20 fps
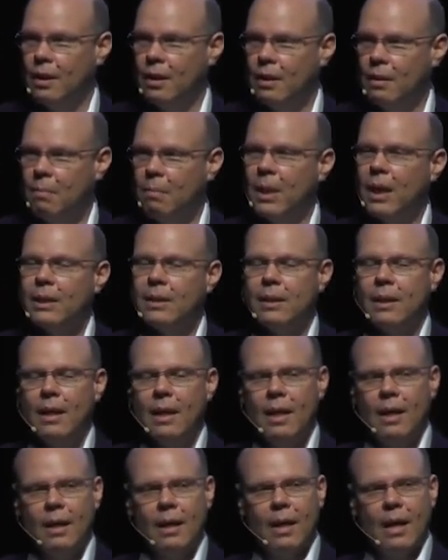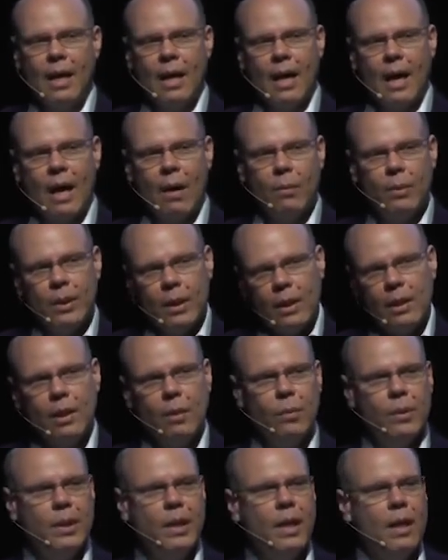But I would agree
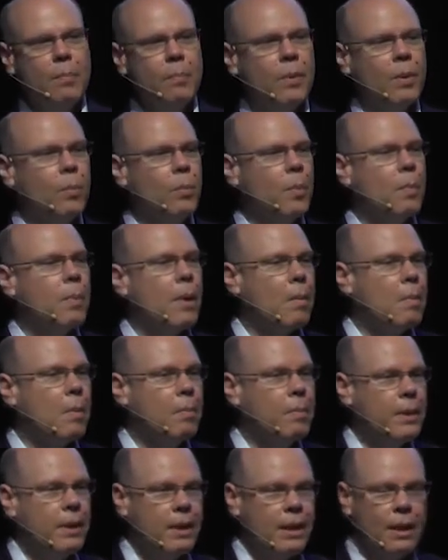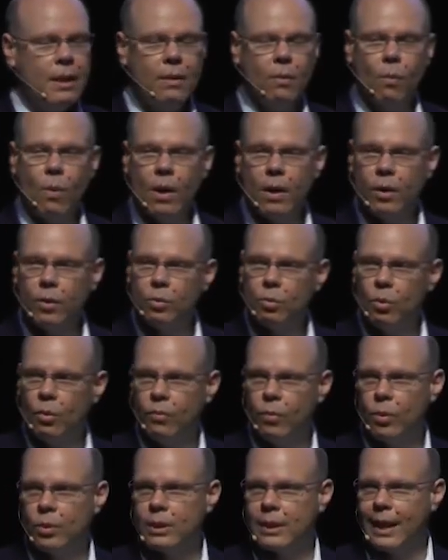with April, we probably need the one or two of
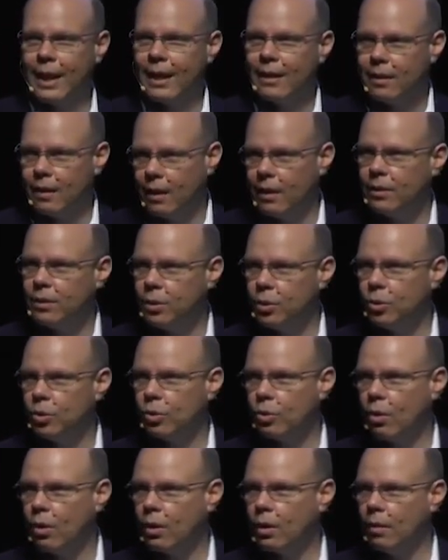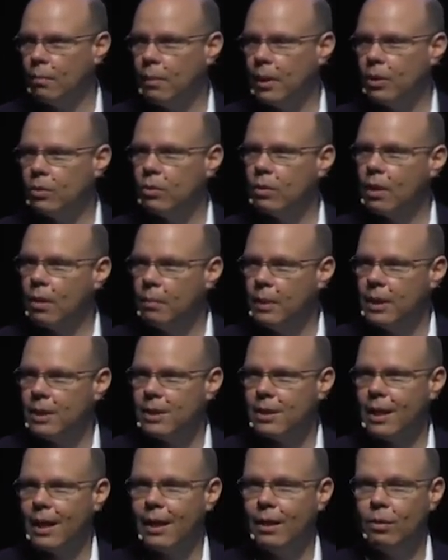those catalysts she's talking about to come
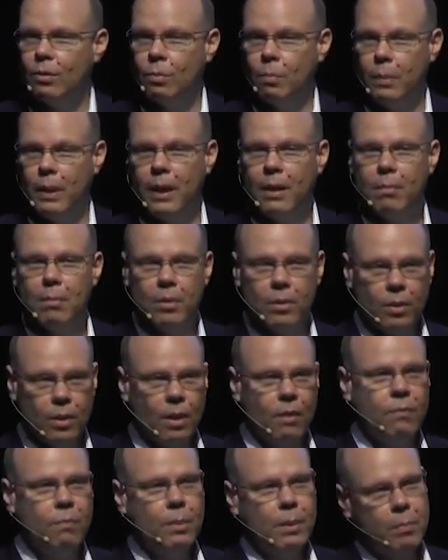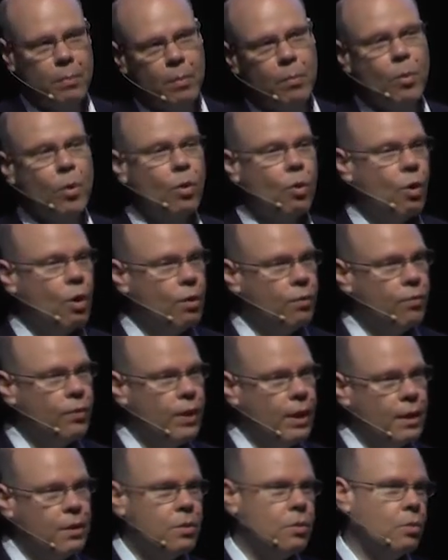inside to be able to give people more
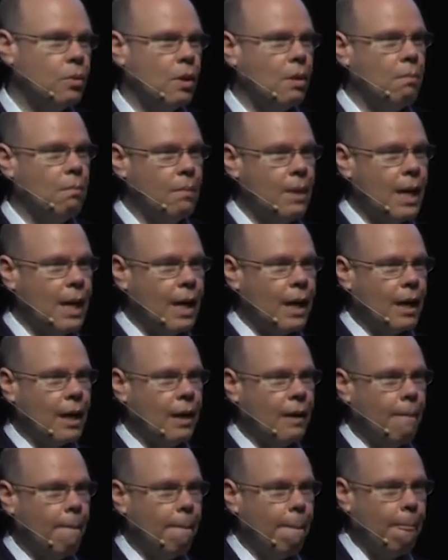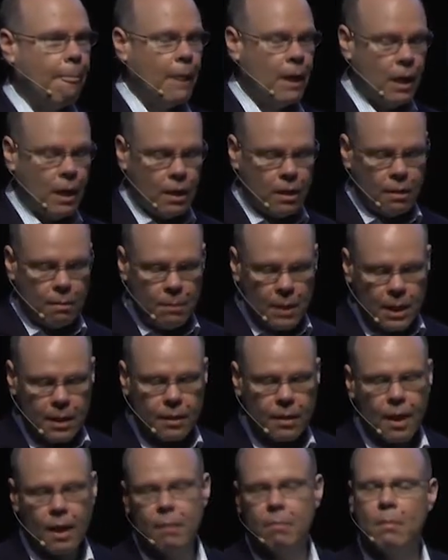confidence to come back. In the
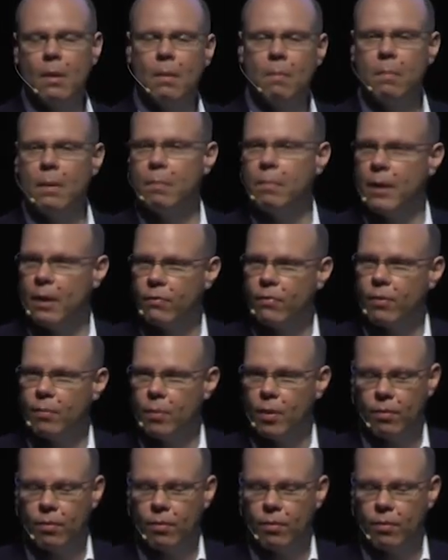meantime, prepare for more